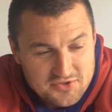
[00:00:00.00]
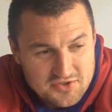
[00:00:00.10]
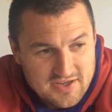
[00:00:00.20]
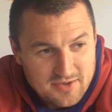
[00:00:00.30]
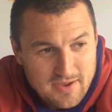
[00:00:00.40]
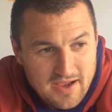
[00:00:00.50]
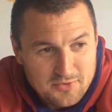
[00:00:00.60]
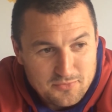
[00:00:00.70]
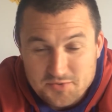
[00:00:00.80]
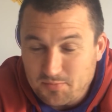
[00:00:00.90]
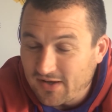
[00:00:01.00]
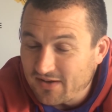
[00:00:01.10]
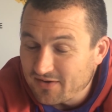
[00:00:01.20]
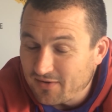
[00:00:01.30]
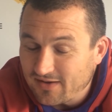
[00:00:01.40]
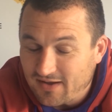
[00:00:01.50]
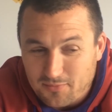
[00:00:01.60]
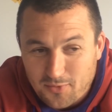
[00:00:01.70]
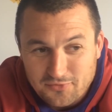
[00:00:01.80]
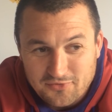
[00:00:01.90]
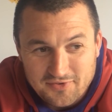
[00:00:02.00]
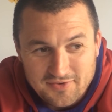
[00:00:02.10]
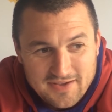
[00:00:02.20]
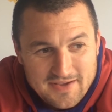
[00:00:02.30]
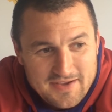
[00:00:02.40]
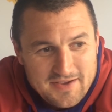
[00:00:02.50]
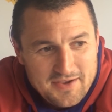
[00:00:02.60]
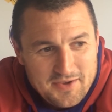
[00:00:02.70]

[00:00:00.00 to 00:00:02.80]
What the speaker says: I just tell Michael which players I want and